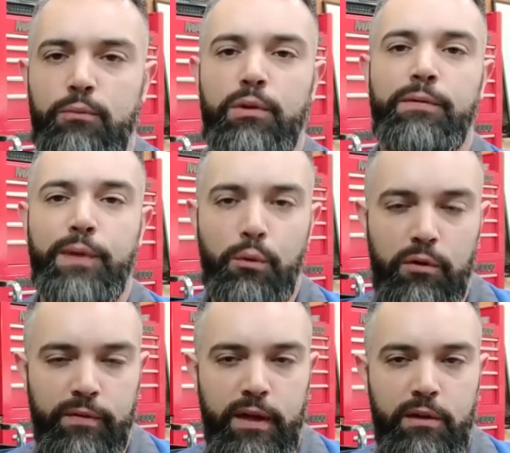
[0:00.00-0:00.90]
With
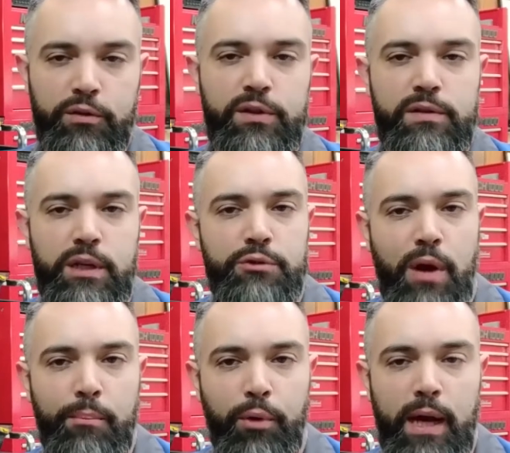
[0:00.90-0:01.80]
fewer vehicles using
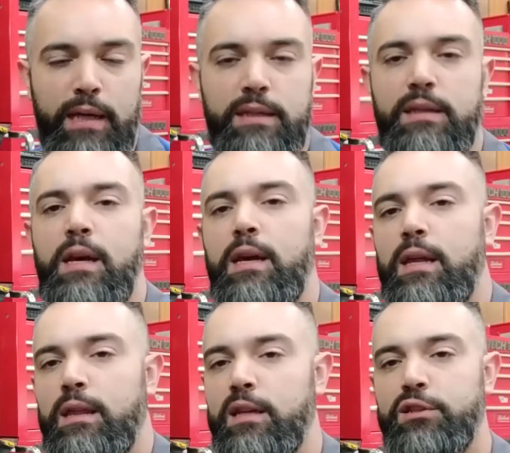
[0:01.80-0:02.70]
drum brakes,
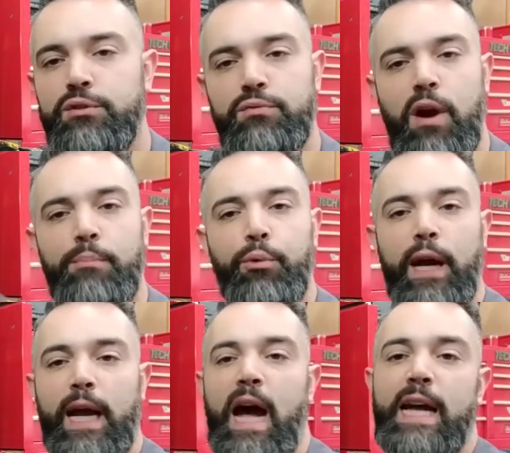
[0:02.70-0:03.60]
this drum
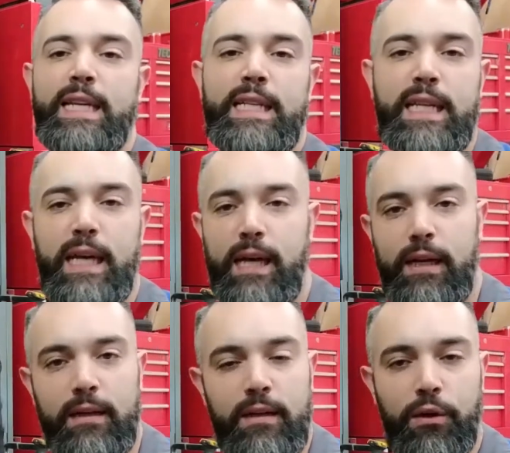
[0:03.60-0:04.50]
brake
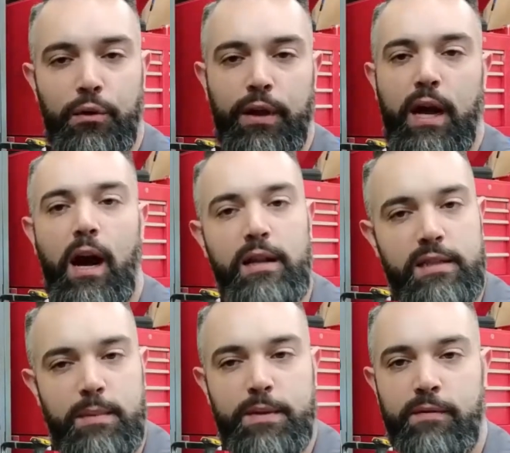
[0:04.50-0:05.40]
idea, or the
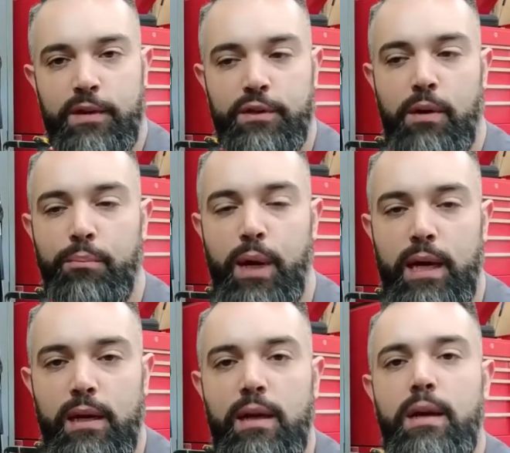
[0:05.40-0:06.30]
concept of the drum
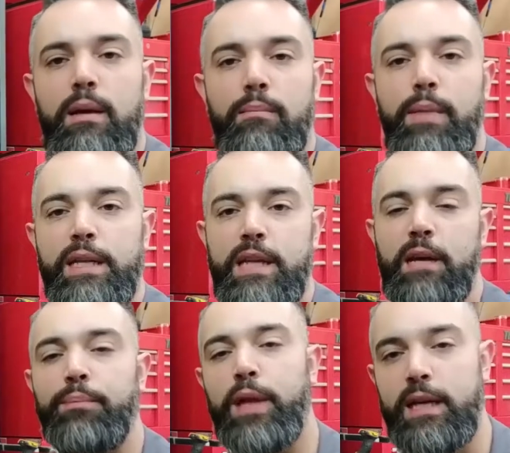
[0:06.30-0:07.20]
brake, may
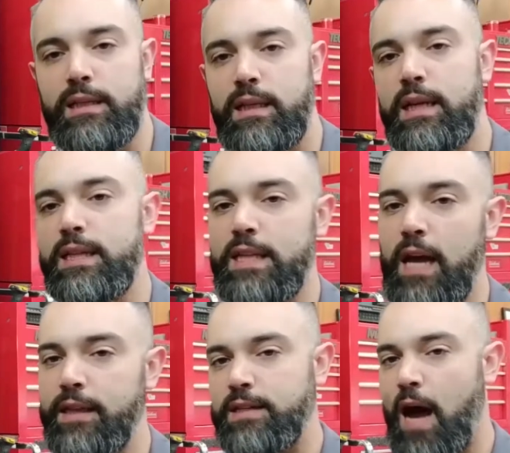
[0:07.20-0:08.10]
take place
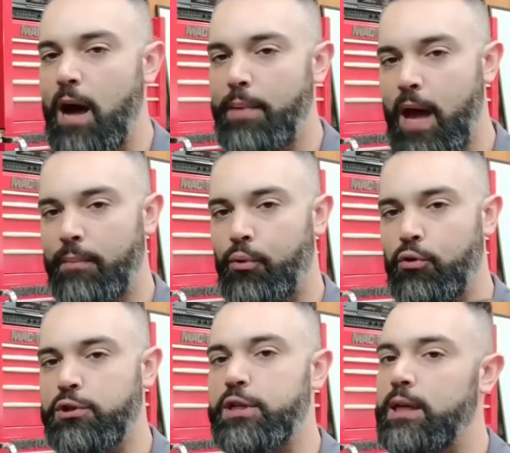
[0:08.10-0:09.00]
inside the top hat
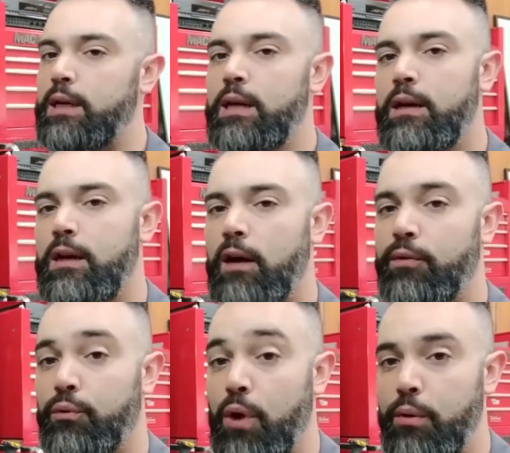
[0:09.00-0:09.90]
portion of
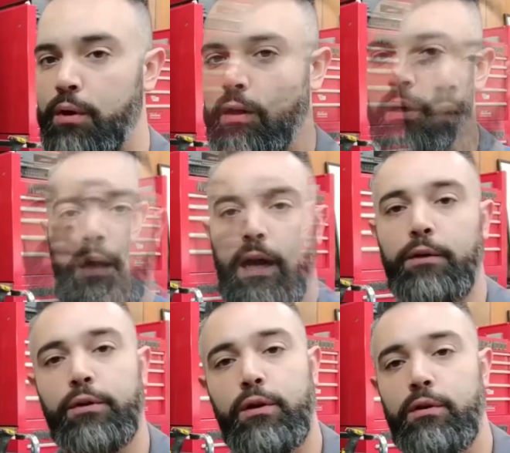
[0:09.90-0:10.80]
a rotor. I
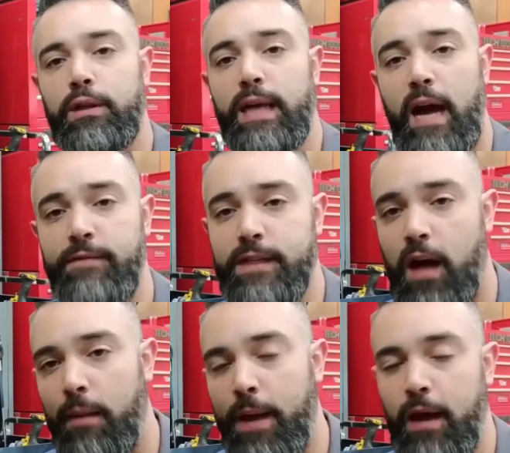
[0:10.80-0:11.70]
don't currently have a
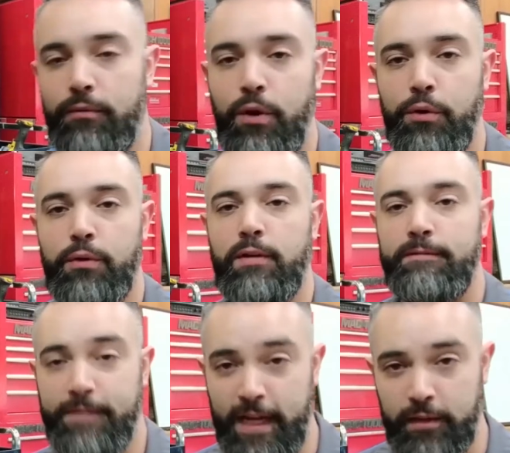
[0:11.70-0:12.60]
top hat rotor
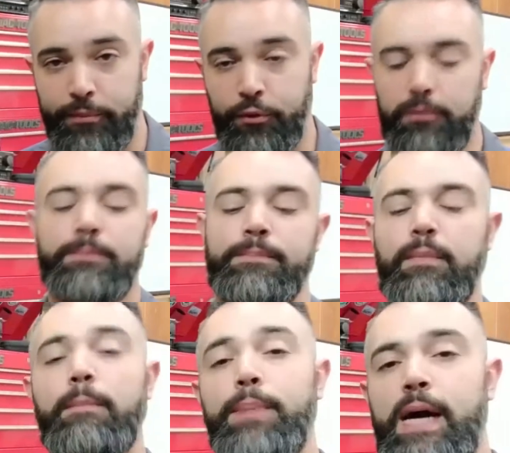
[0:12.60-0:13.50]
available,
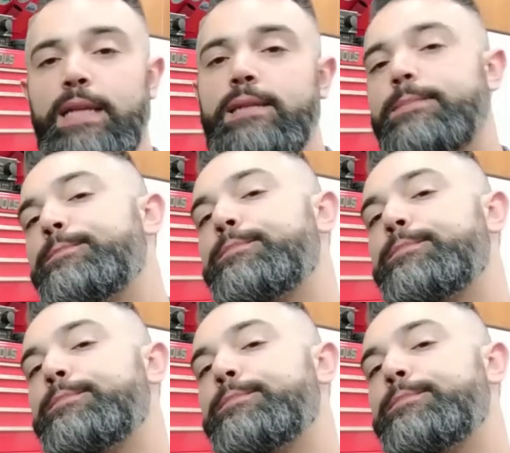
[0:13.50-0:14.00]
but